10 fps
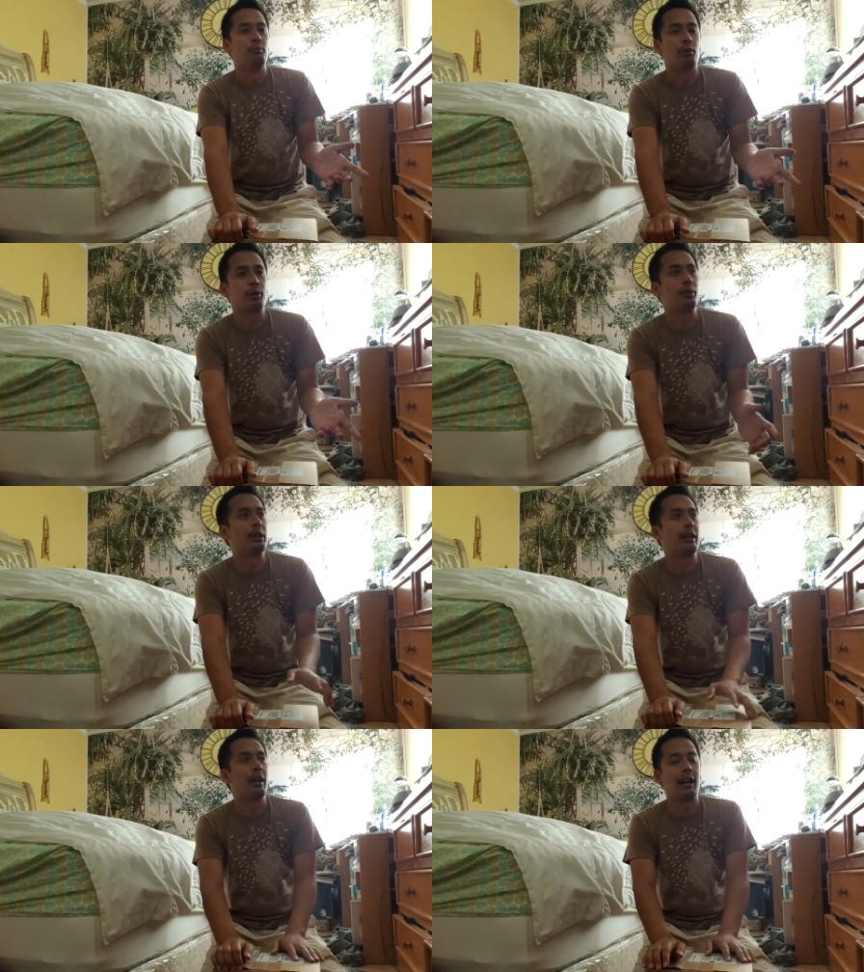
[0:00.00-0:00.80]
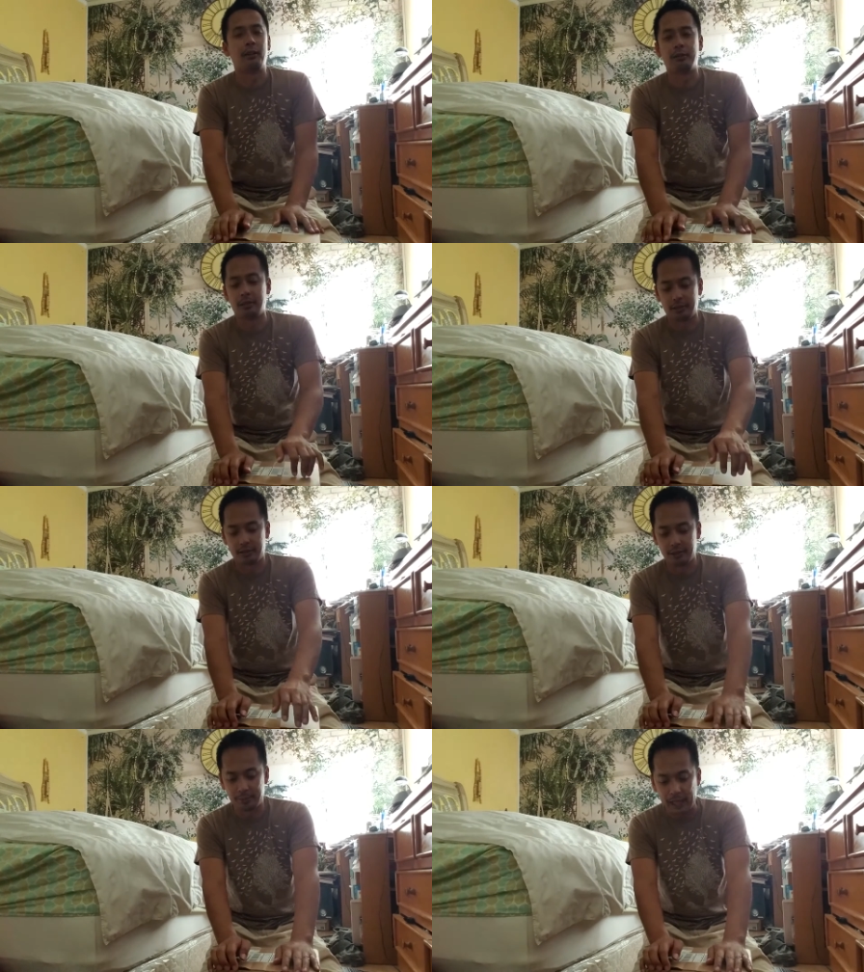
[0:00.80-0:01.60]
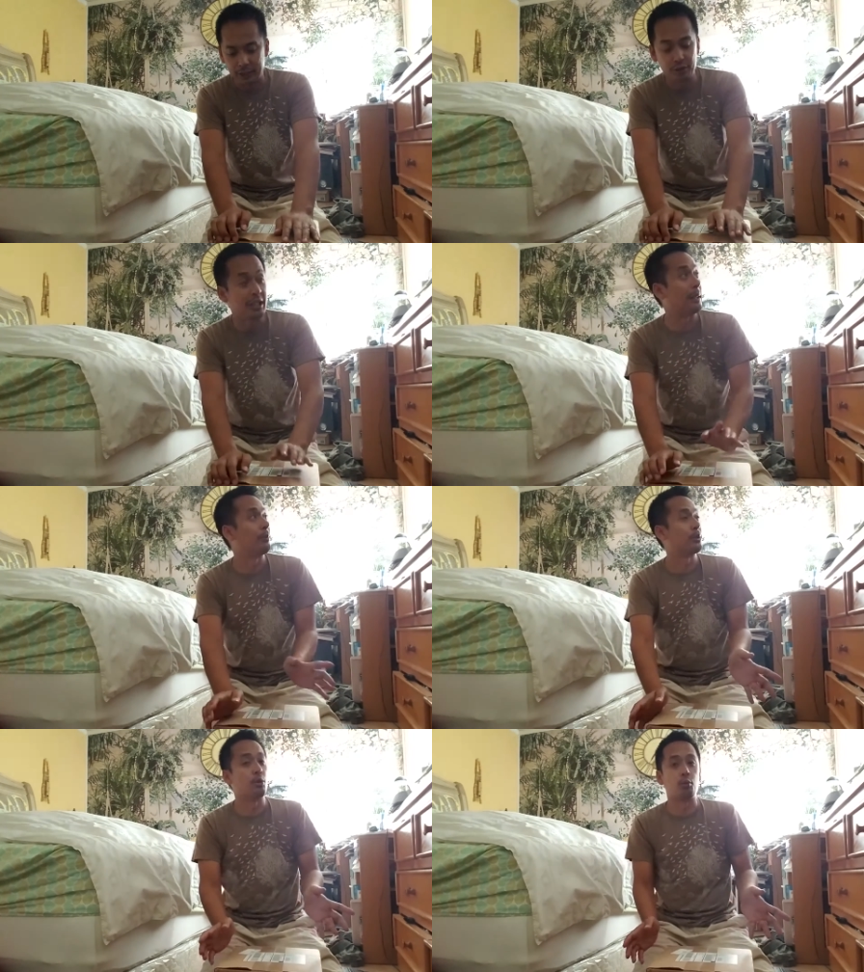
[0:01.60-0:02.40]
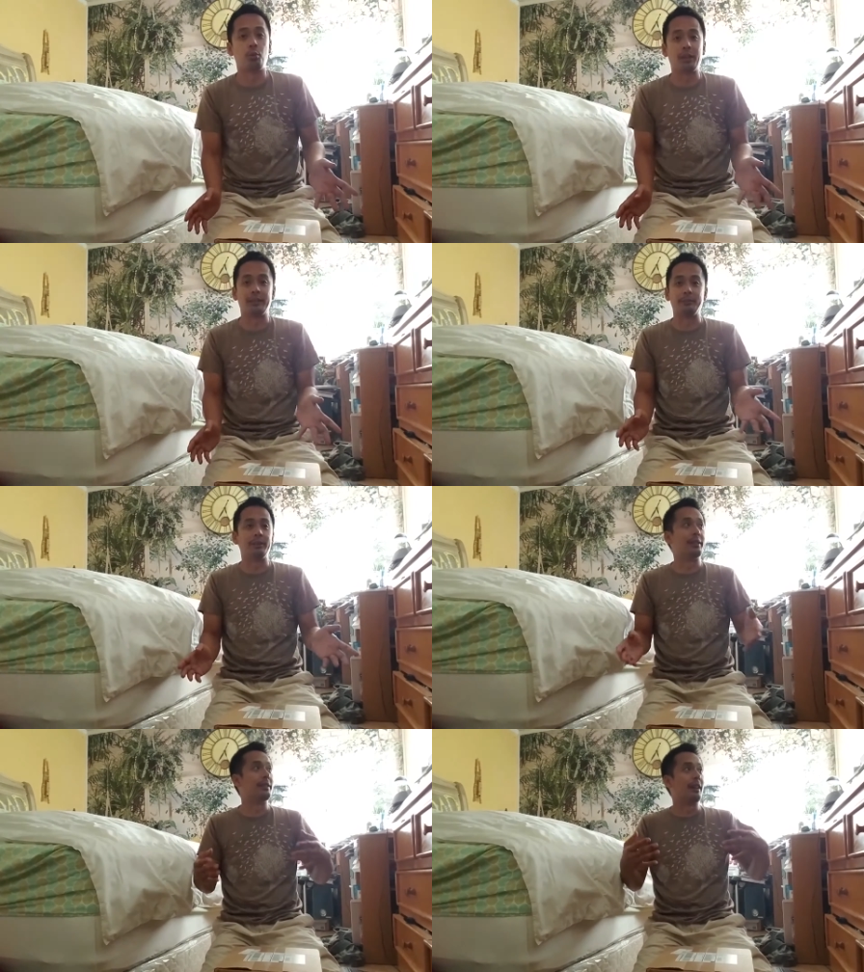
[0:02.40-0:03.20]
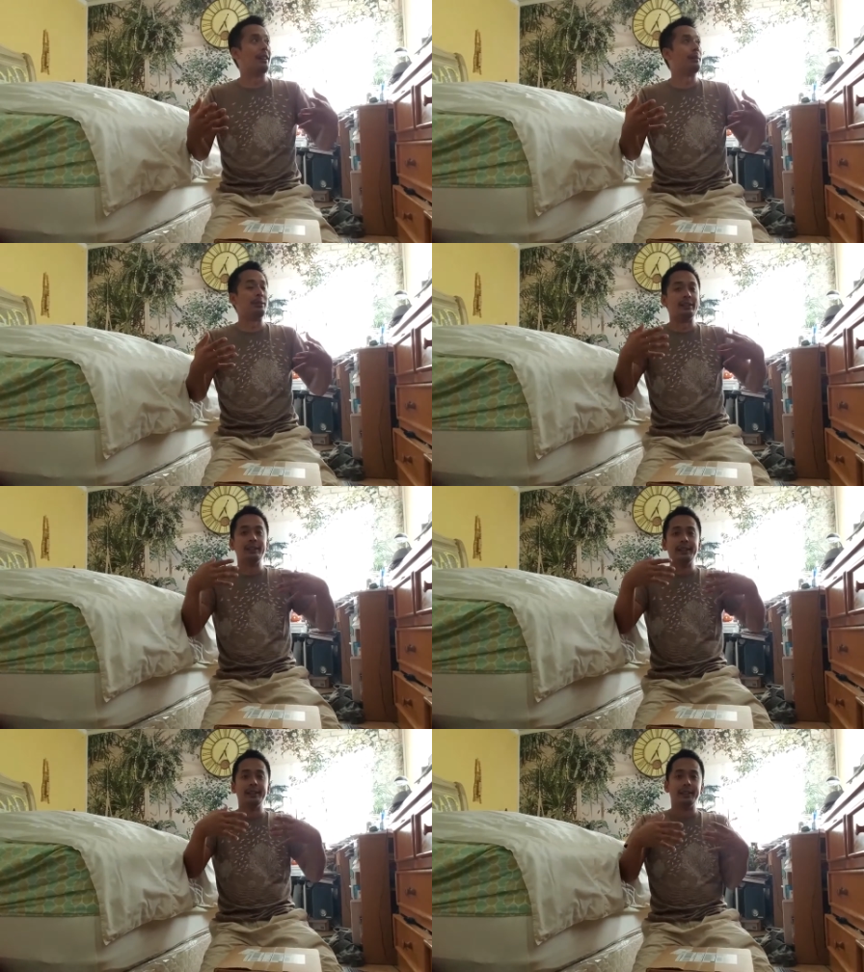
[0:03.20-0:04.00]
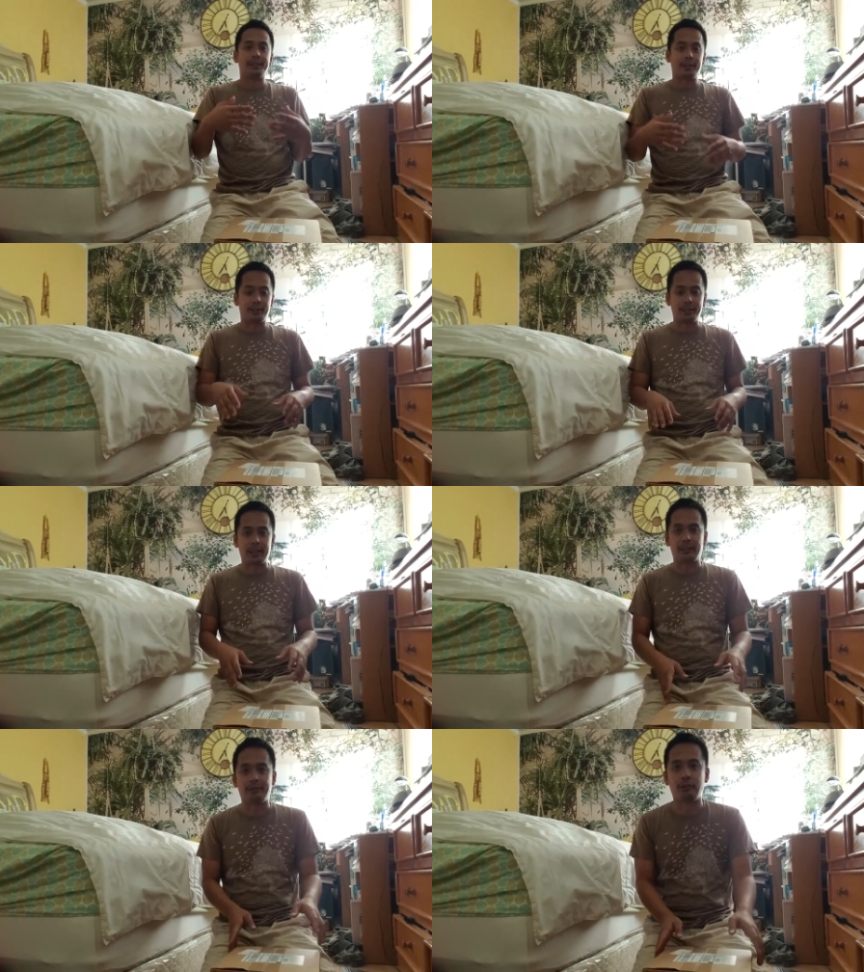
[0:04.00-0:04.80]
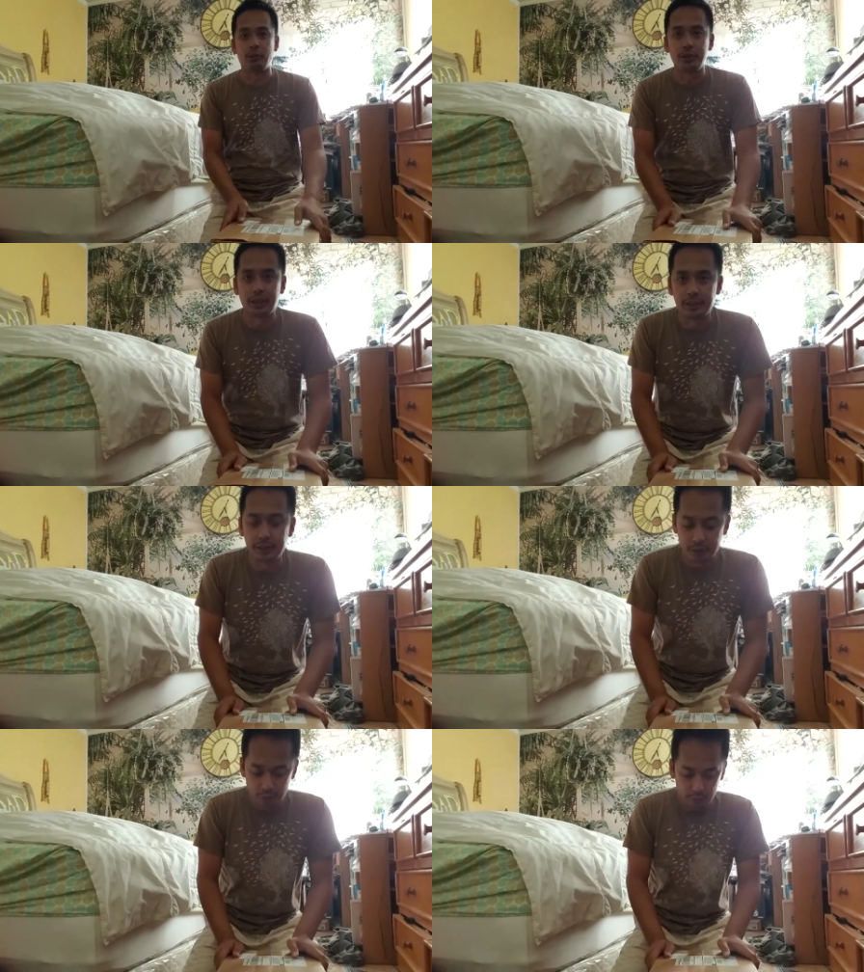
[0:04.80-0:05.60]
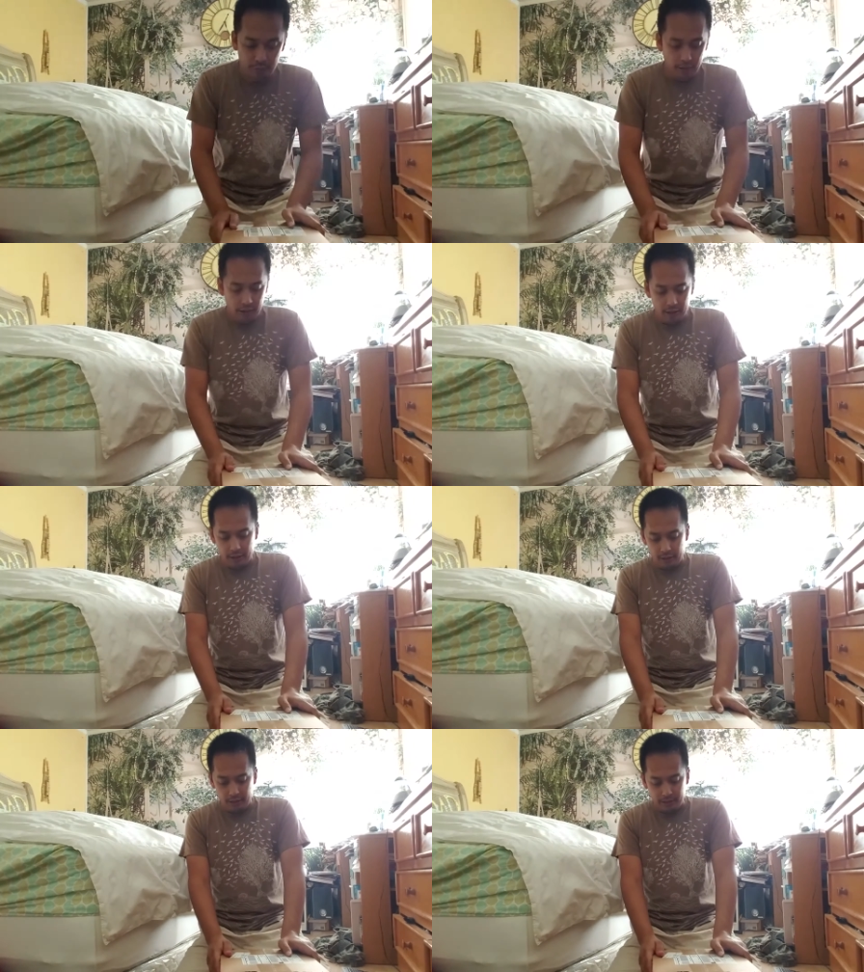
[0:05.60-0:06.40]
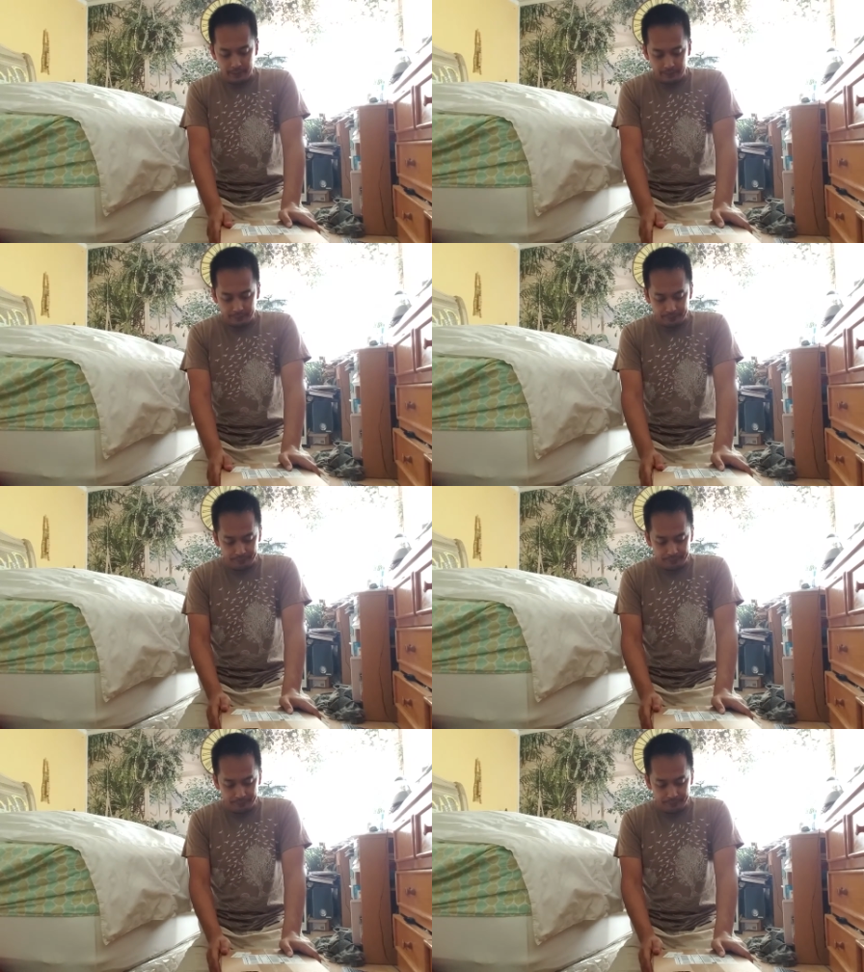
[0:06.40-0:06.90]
wondering how uh, this package came so quickly because I am in Southern California and so um,